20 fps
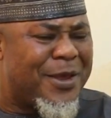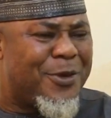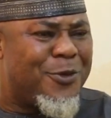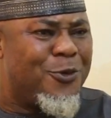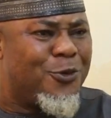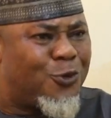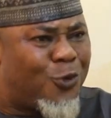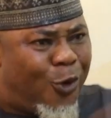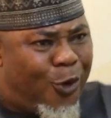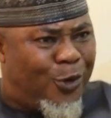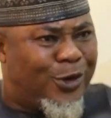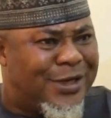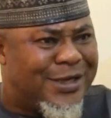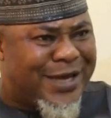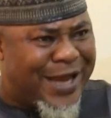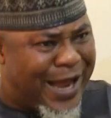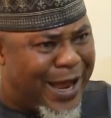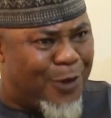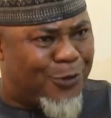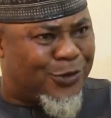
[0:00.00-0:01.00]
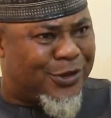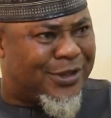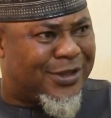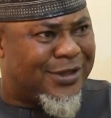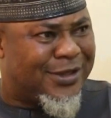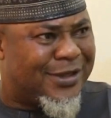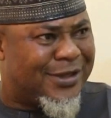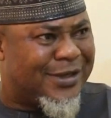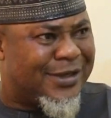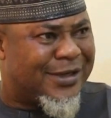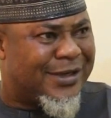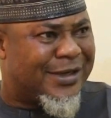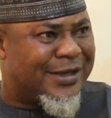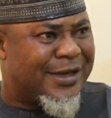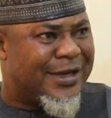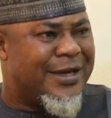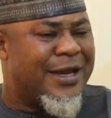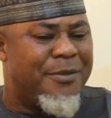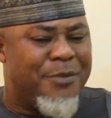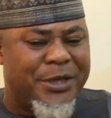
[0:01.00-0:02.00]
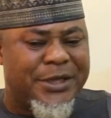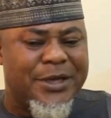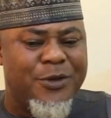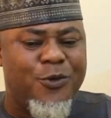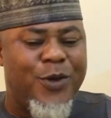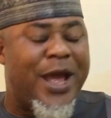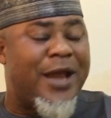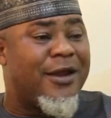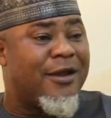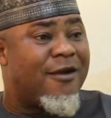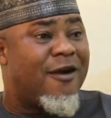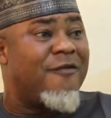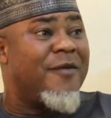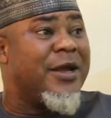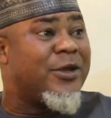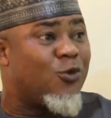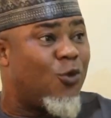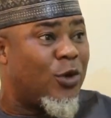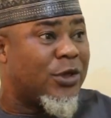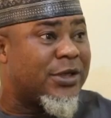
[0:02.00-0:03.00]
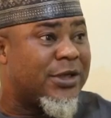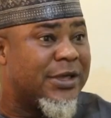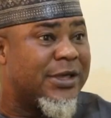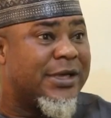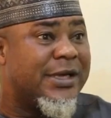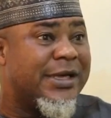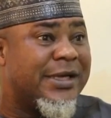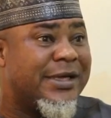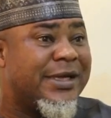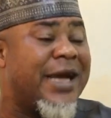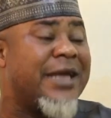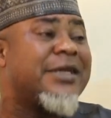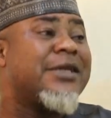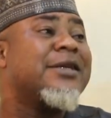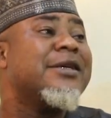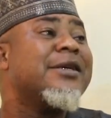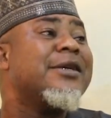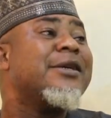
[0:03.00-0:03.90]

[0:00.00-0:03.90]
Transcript: You told the house in the meeting where the government was that